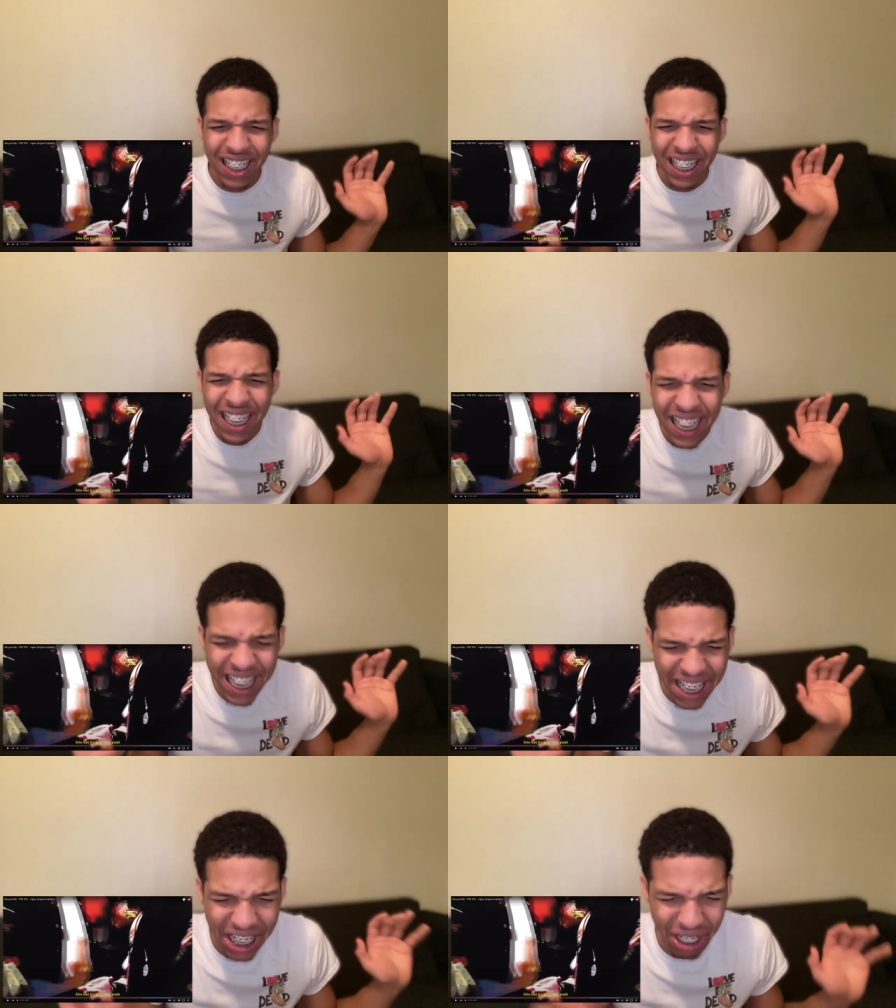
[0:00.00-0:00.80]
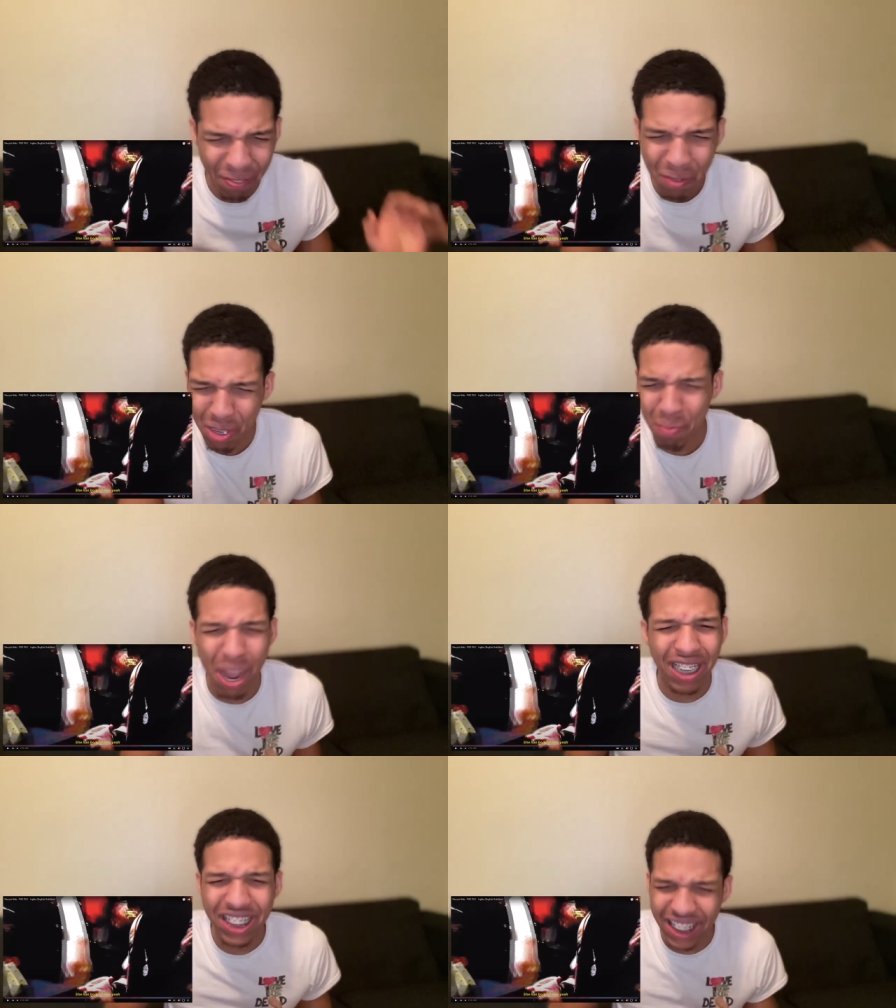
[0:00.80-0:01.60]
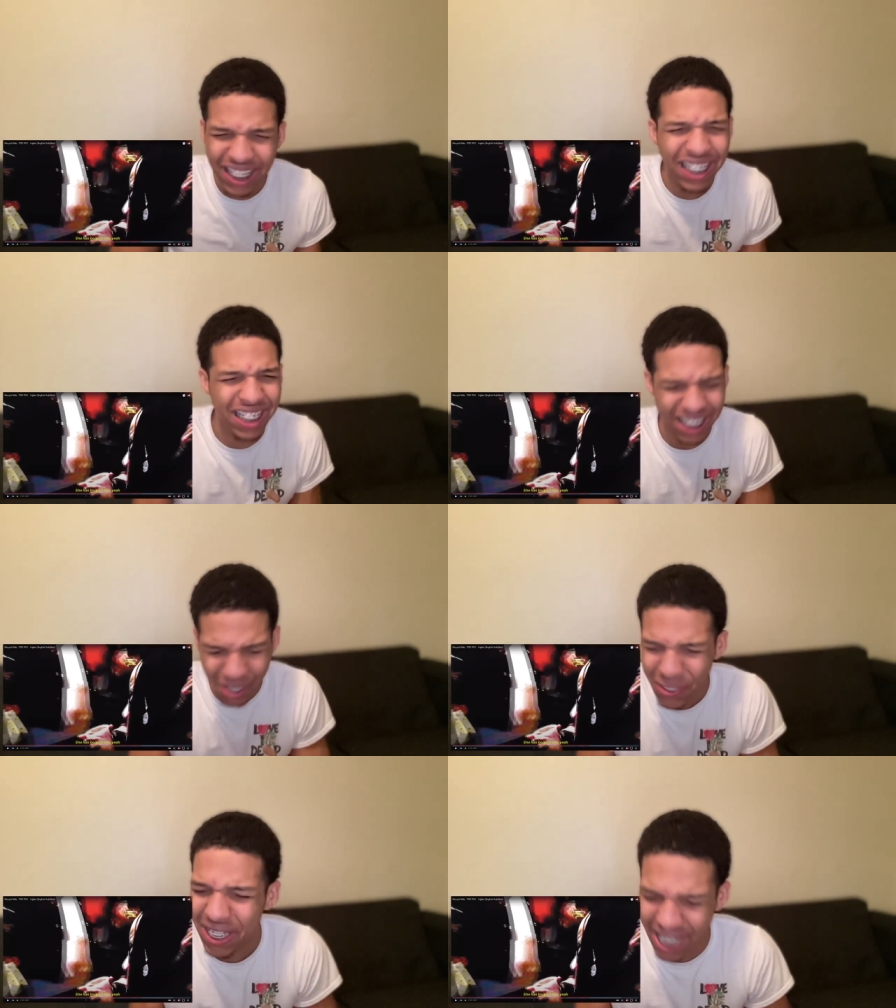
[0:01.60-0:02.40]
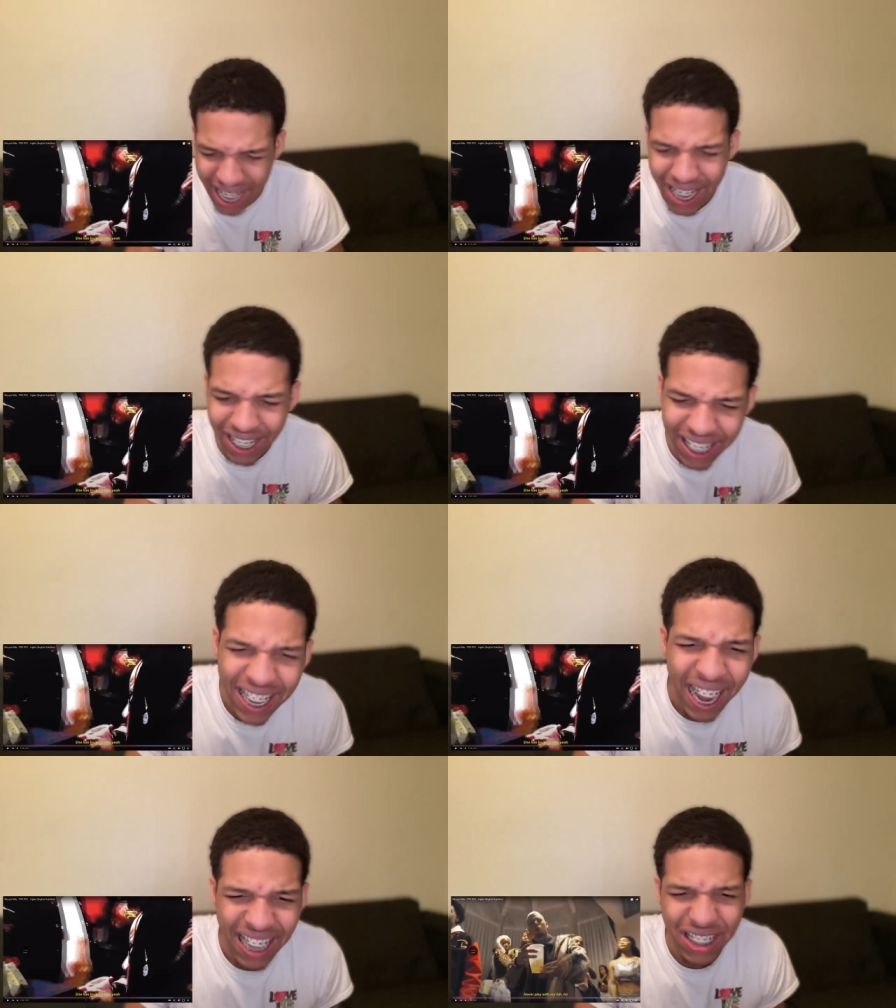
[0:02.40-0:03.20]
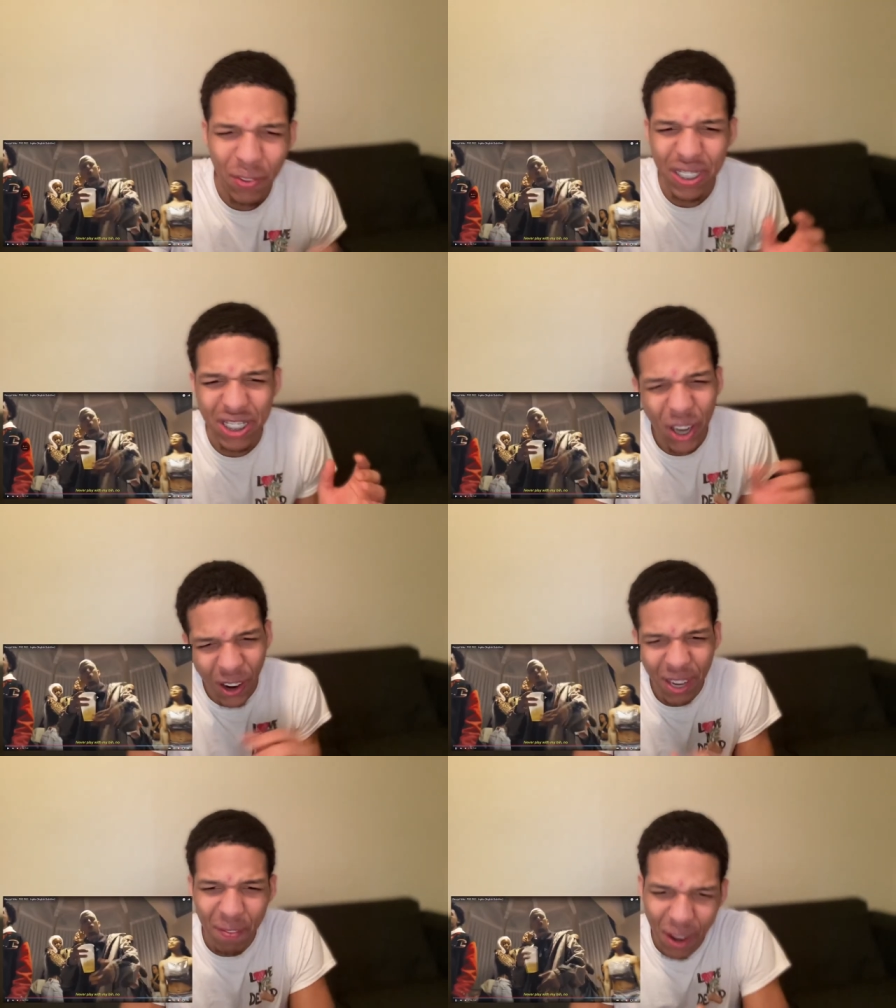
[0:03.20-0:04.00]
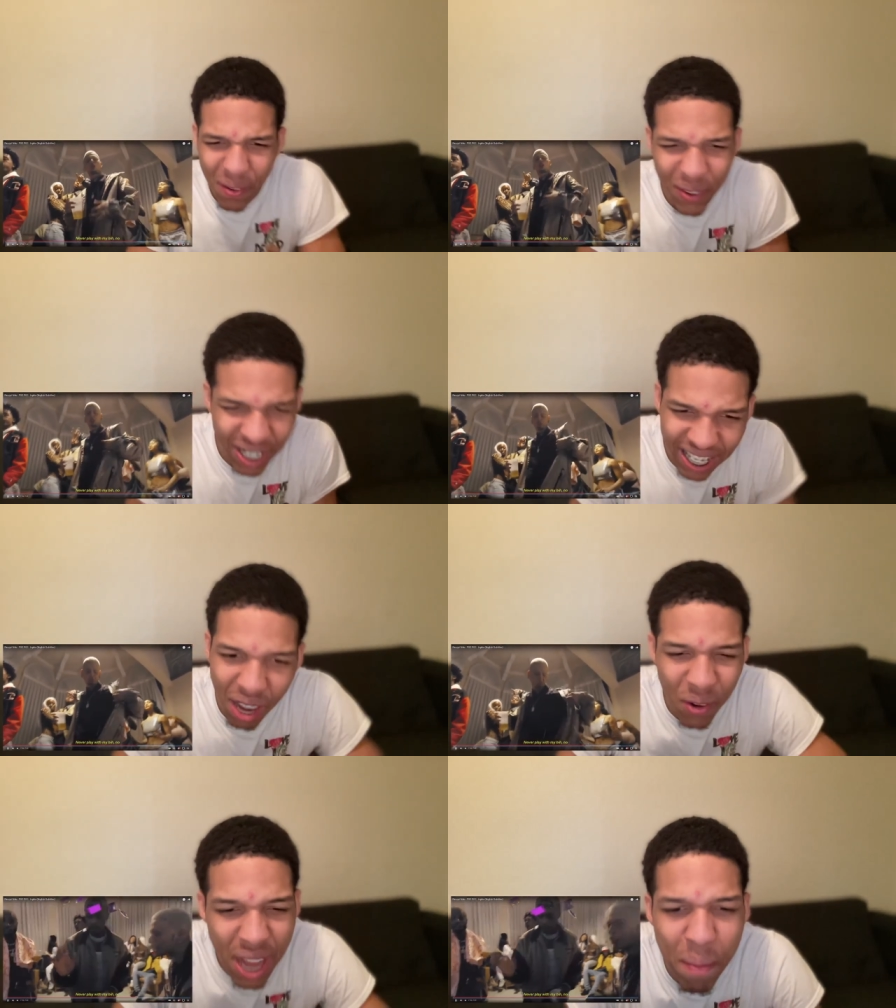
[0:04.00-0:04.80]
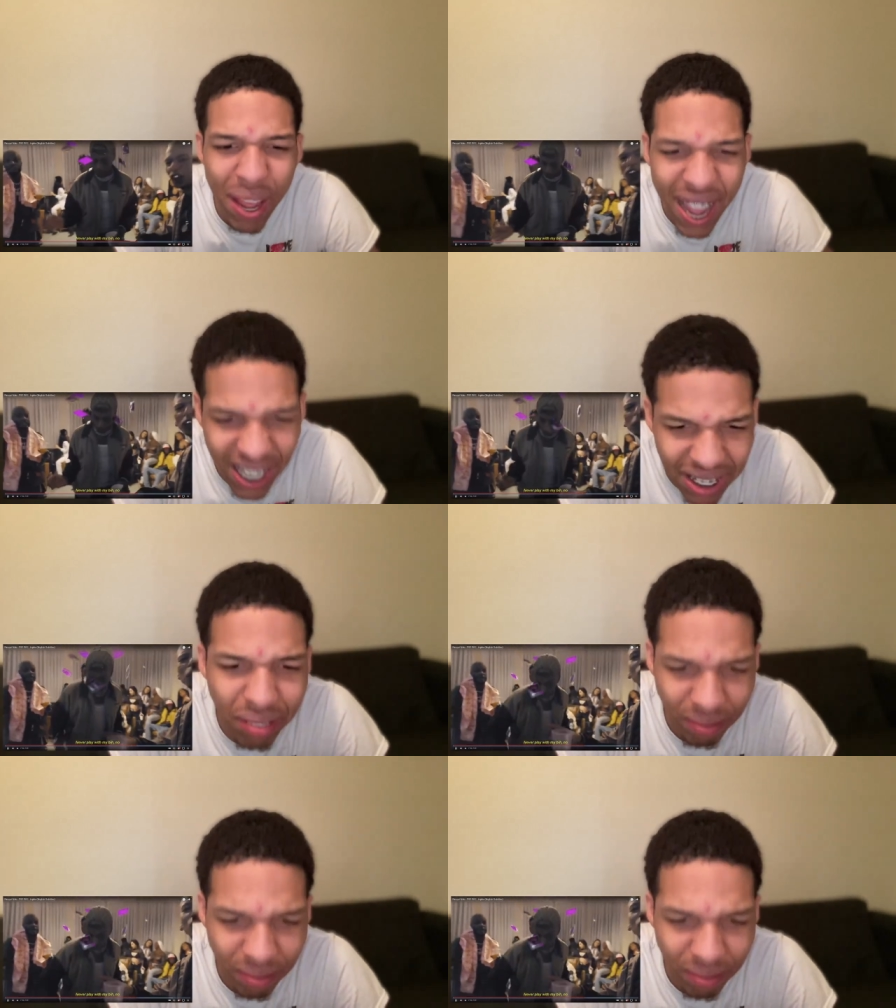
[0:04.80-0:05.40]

then. My jeans. Okay. I see what he's talking about, bro. I got rid of that bag.